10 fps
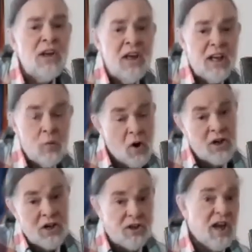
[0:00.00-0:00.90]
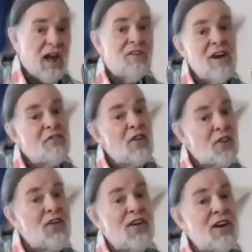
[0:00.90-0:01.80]
He wanted to have
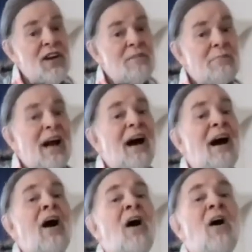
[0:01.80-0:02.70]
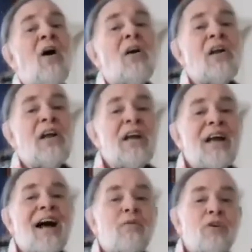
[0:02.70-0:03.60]
everything, but all he
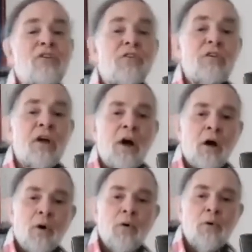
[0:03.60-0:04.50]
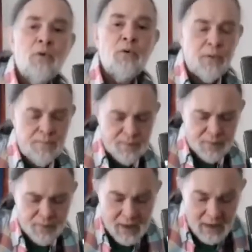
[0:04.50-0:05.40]
got was old,
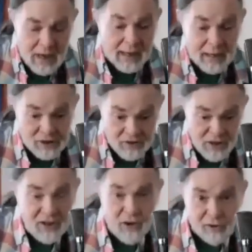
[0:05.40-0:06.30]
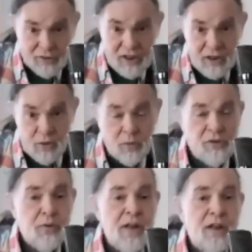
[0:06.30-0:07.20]
'cause none of it
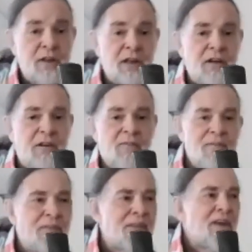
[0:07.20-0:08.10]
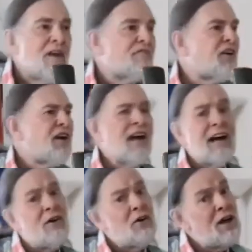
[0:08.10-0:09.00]
was real. Funny
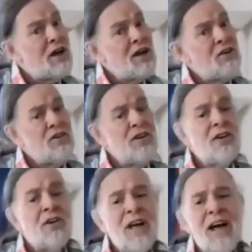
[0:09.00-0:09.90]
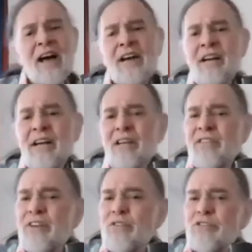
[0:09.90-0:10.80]
how it is, you know now, none
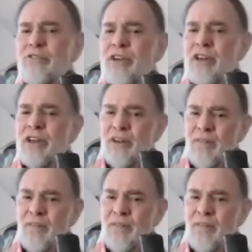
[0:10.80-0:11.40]
of it was real.